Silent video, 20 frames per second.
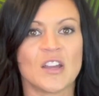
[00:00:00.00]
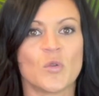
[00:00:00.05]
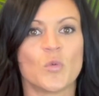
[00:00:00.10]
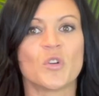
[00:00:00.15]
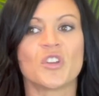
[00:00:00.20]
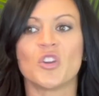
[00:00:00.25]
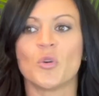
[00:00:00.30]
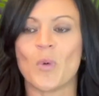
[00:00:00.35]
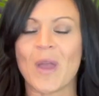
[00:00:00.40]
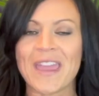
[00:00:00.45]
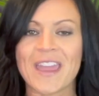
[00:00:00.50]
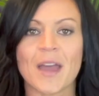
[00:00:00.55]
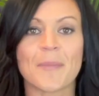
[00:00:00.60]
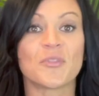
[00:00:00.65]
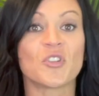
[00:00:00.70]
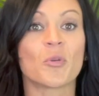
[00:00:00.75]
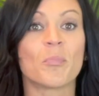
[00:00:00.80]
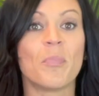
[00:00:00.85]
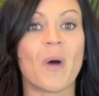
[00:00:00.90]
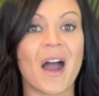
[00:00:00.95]
Well, you wake up,
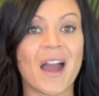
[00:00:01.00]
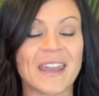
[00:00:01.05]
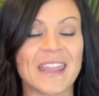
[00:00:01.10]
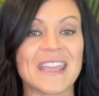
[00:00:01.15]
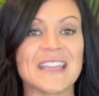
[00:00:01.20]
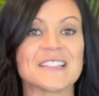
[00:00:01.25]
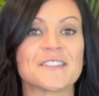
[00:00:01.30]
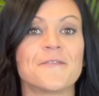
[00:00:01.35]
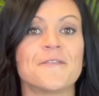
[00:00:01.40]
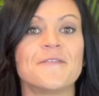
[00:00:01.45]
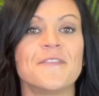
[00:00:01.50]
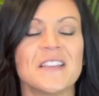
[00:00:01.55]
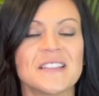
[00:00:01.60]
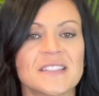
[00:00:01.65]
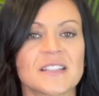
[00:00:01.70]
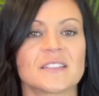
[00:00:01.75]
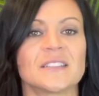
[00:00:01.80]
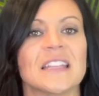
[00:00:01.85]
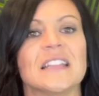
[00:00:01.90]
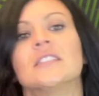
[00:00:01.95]
your body is
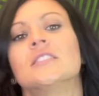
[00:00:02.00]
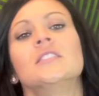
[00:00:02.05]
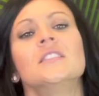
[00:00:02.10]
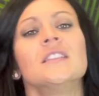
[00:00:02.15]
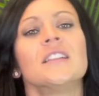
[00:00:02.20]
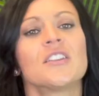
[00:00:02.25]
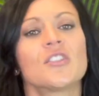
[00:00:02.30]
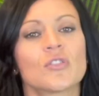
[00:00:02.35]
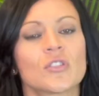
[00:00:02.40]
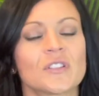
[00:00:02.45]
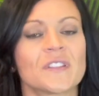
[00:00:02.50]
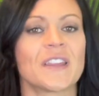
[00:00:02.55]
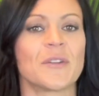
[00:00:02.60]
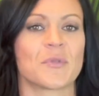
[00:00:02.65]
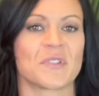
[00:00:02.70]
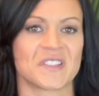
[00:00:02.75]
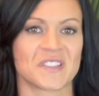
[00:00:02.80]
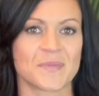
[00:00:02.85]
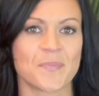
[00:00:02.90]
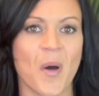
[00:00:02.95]
physically, literally
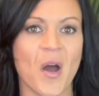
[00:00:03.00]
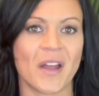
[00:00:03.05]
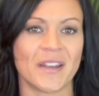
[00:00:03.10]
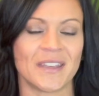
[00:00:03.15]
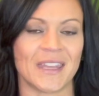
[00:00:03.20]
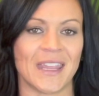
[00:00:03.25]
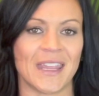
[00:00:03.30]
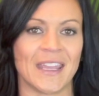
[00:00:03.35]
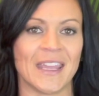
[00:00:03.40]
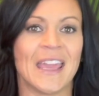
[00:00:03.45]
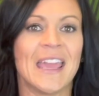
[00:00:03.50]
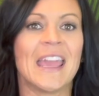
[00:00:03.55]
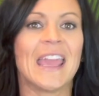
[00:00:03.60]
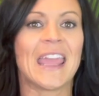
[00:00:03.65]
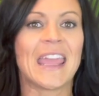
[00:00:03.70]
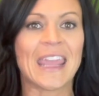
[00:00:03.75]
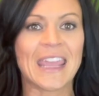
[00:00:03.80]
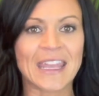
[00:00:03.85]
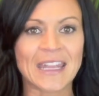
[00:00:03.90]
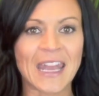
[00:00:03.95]
responding
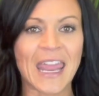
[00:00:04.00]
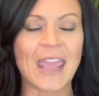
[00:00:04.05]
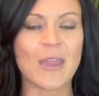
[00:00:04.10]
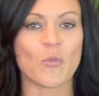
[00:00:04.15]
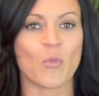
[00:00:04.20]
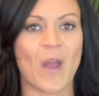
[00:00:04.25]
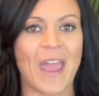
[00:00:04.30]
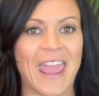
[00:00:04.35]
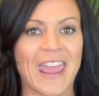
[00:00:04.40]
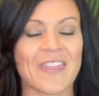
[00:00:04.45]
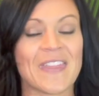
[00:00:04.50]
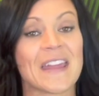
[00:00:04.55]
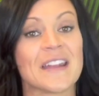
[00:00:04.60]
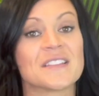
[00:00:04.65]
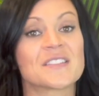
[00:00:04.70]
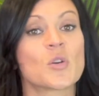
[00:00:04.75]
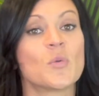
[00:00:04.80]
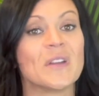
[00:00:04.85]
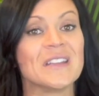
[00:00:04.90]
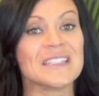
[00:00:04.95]
in a way that
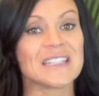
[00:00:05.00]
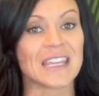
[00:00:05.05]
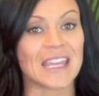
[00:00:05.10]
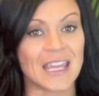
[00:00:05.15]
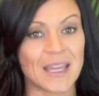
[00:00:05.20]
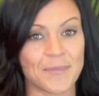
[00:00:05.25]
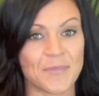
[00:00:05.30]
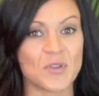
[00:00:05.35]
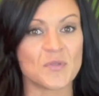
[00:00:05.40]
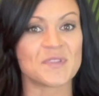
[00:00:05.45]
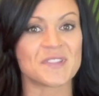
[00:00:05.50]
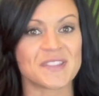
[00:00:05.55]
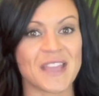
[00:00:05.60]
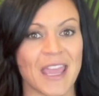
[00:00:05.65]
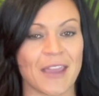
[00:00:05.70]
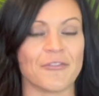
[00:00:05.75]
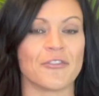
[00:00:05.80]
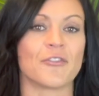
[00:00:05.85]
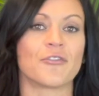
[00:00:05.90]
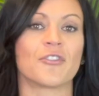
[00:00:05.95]
is going to keep you
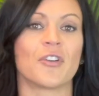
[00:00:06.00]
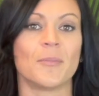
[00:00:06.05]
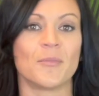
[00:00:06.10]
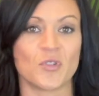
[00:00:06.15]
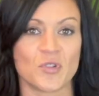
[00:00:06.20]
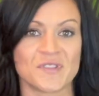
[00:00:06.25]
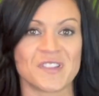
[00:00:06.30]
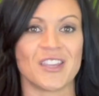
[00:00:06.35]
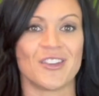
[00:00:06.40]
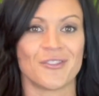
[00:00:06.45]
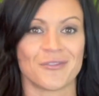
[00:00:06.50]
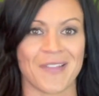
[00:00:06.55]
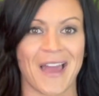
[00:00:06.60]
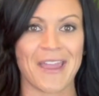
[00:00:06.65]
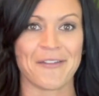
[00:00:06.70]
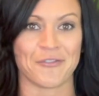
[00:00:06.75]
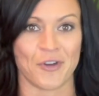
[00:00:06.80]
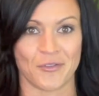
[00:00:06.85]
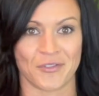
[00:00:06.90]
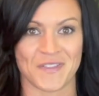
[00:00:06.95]
safe from losing your
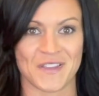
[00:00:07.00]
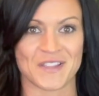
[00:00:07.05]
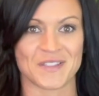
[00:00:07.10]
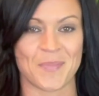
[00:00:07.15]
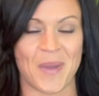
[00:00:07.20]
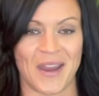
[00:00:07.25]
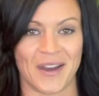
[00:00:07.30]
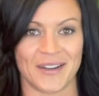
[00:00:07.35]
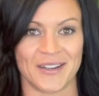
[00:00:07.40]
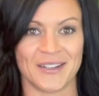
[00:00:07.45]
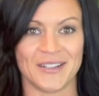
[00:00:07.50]
life over this bear.